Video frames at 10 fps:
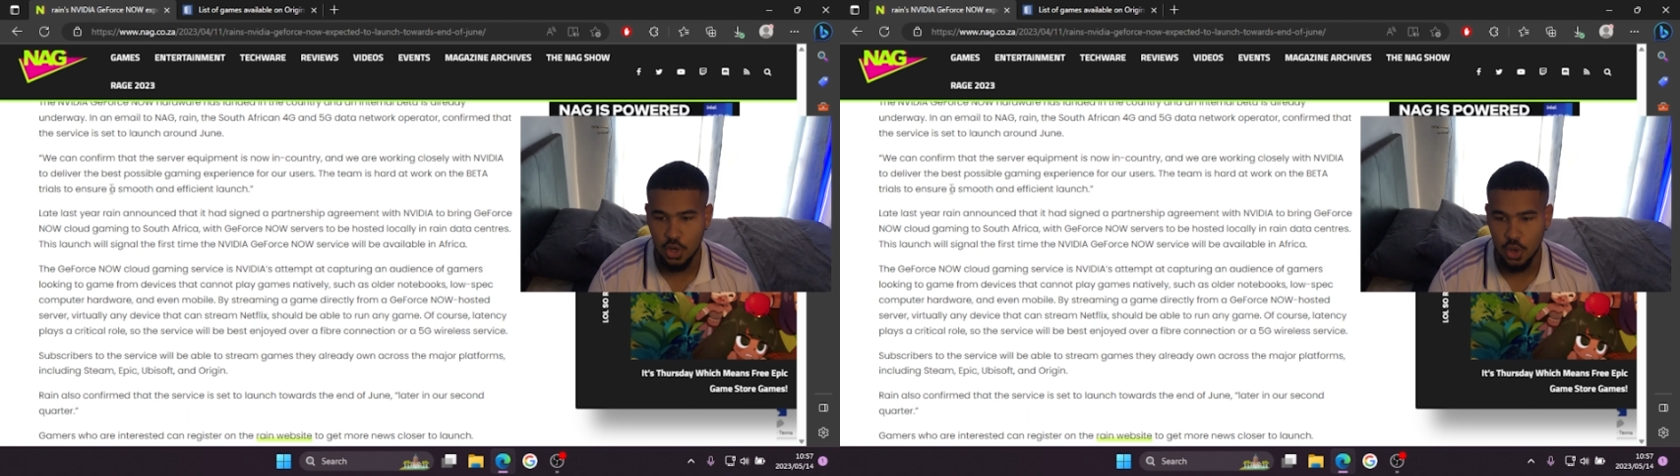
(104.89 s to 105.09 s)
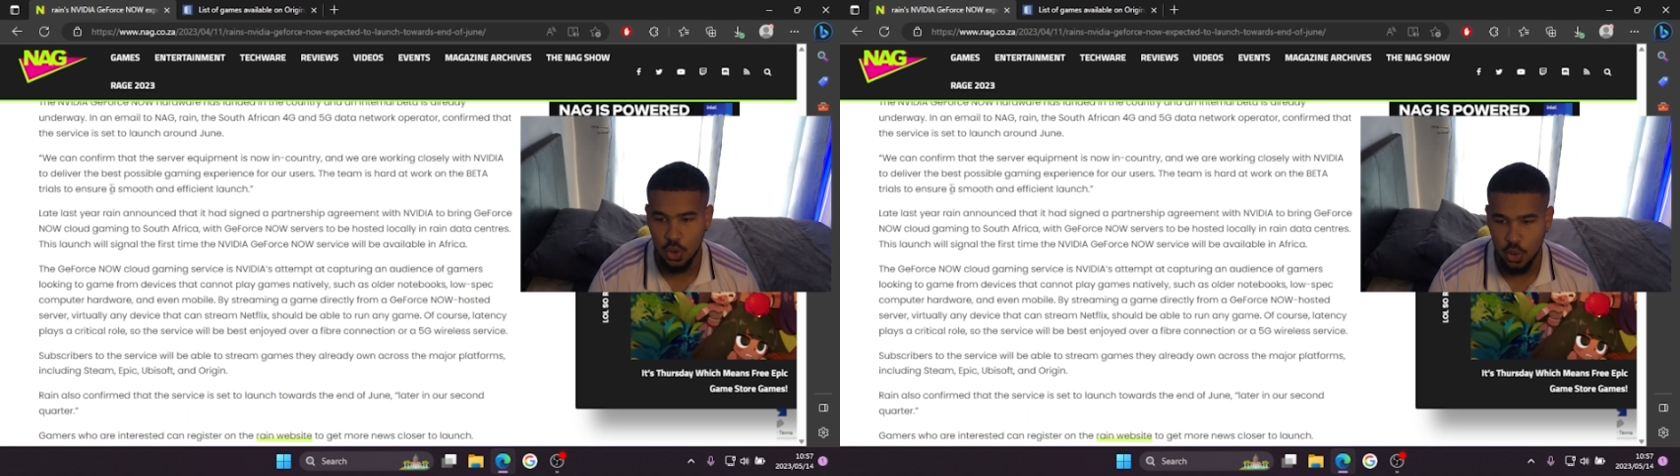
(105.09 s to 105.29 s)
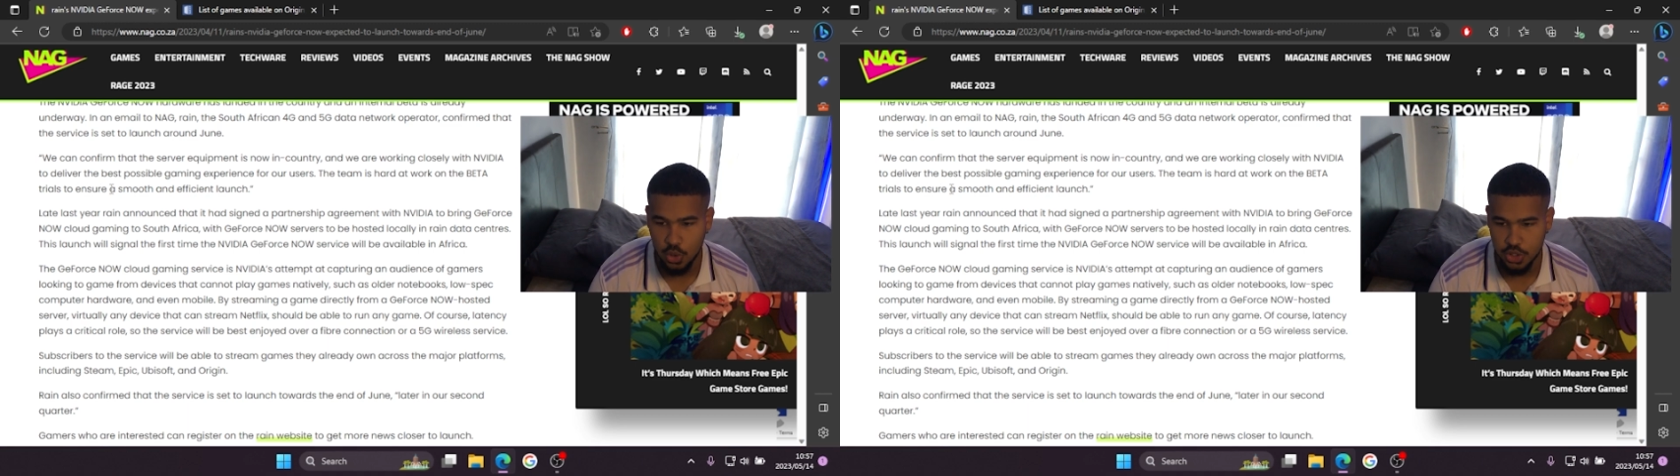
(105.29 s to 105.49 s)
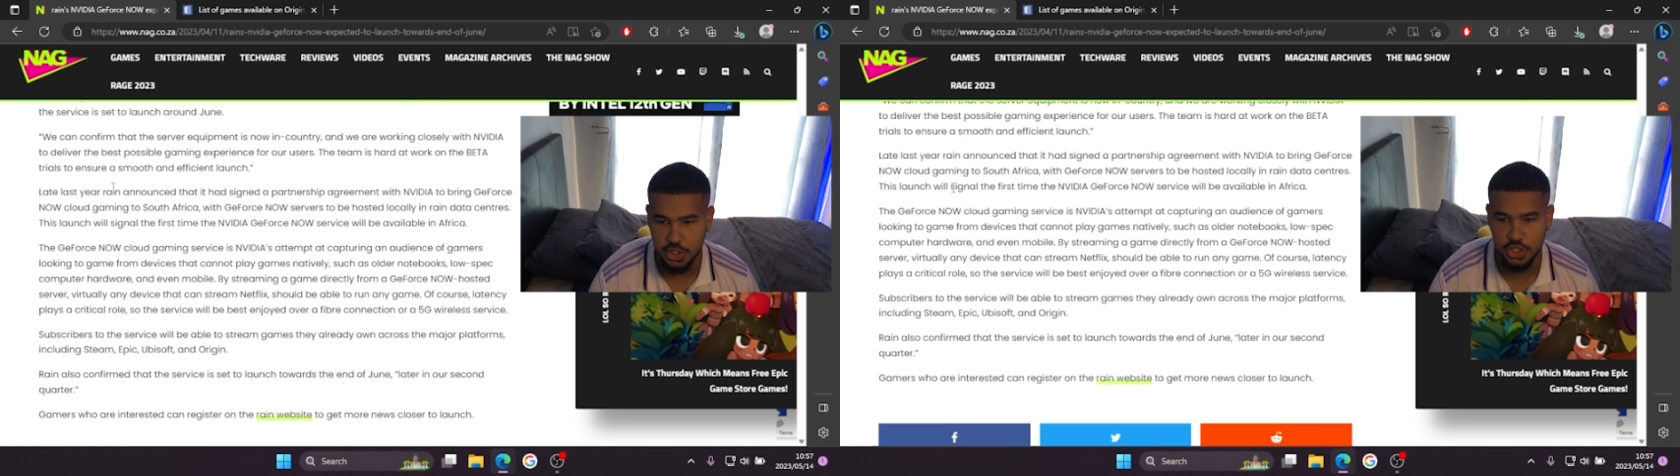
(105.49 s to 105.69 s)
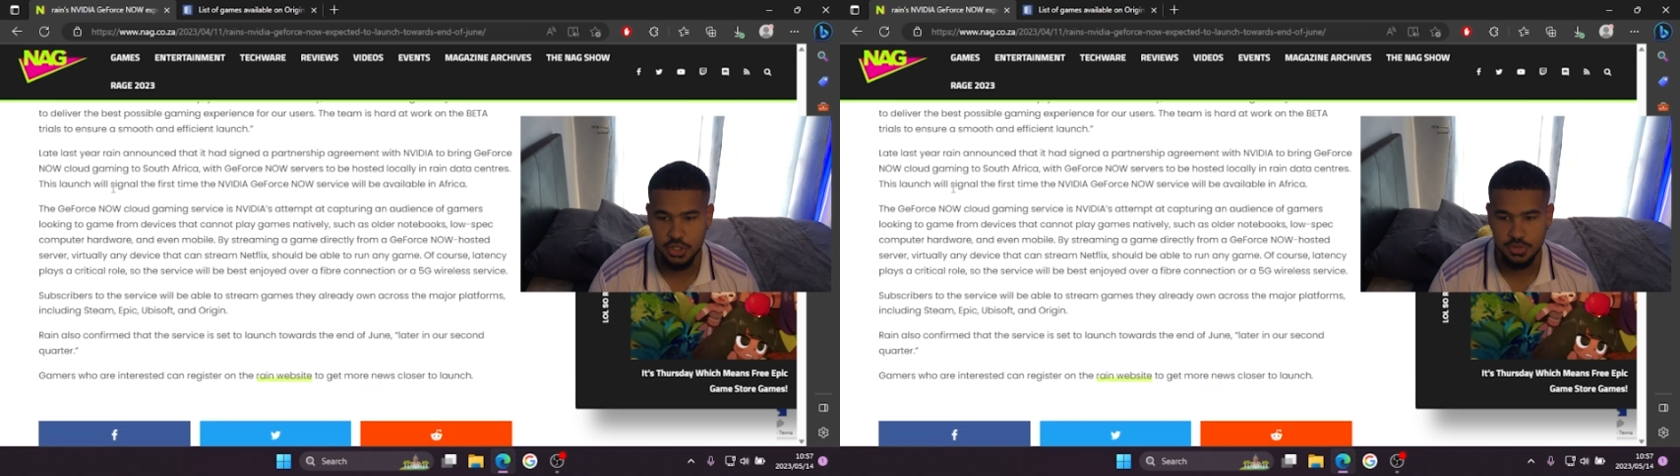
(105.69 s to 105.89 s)

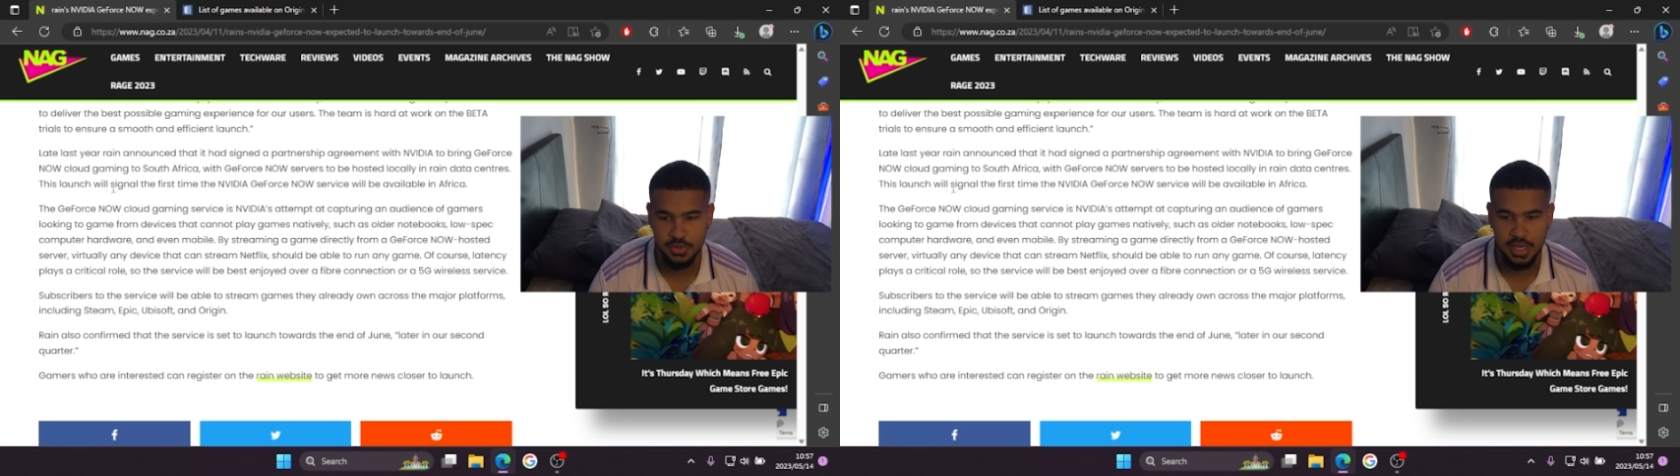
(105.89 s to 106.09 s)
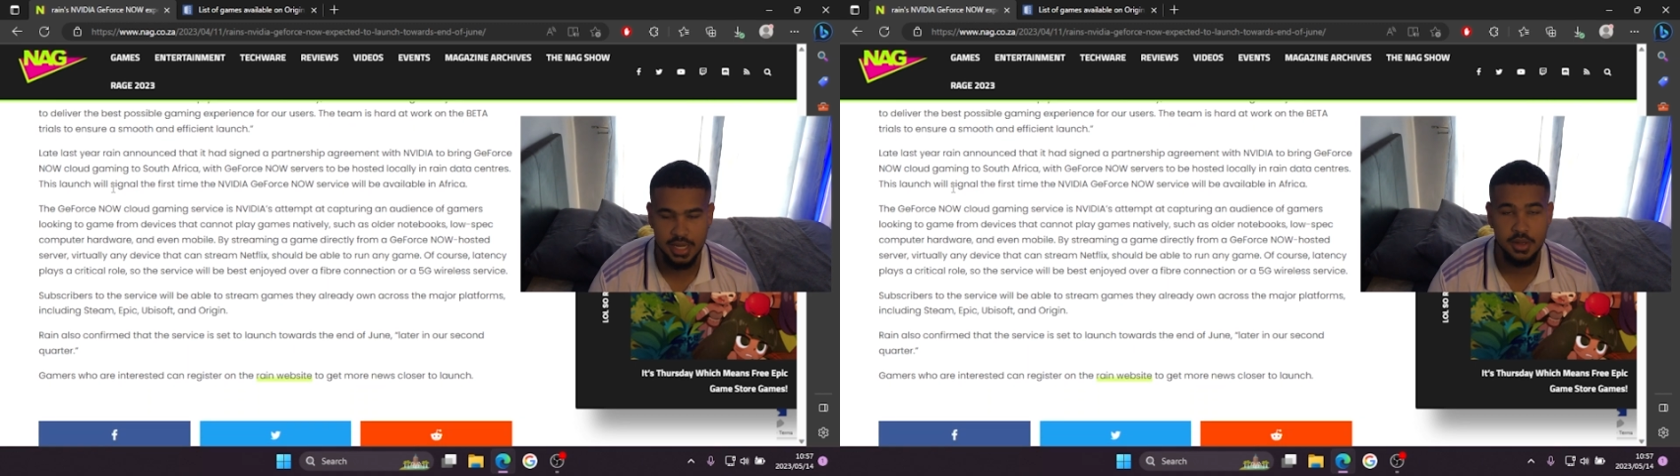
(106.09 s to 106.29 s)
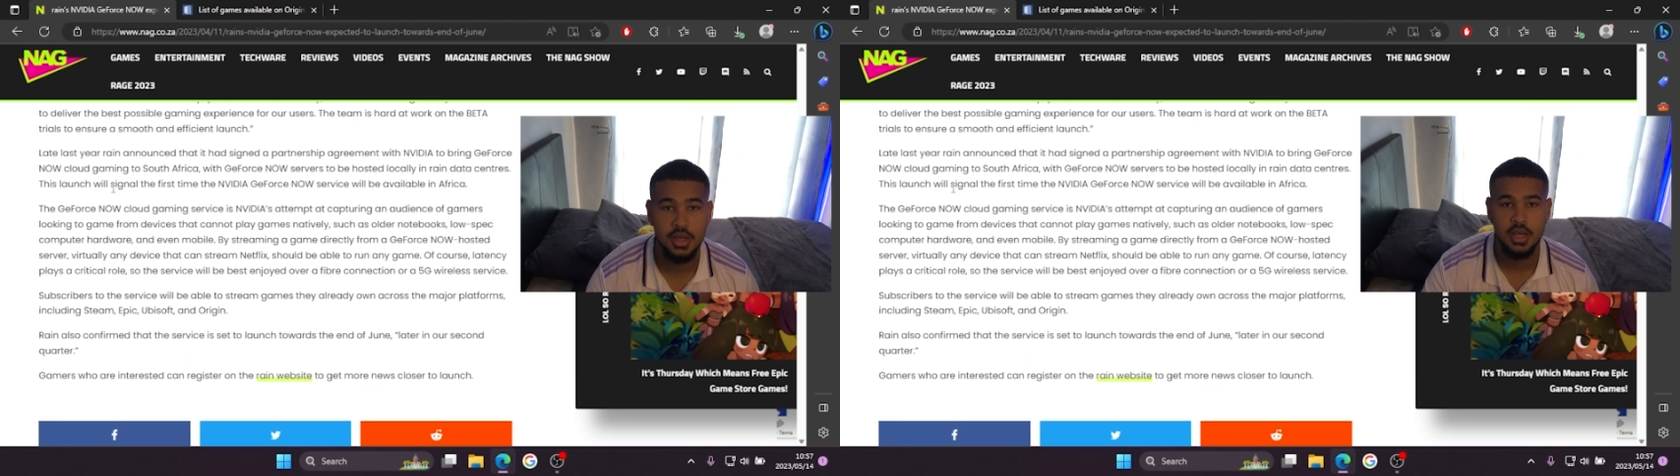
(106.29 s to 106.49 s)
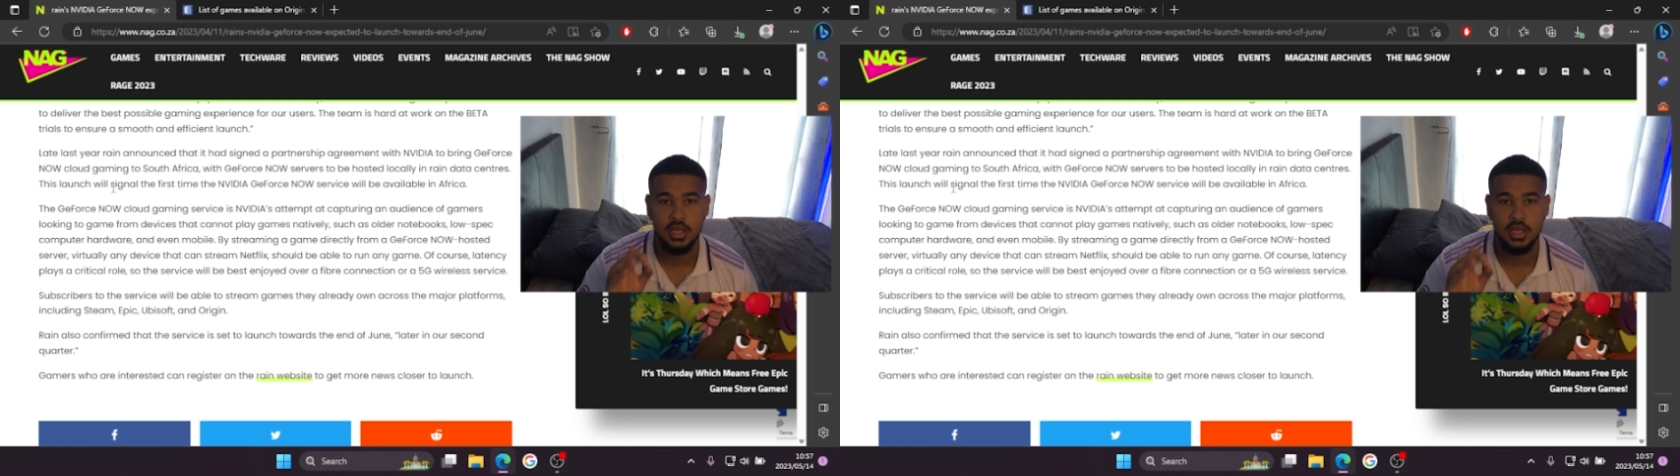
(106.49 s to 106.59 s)
launch, okay?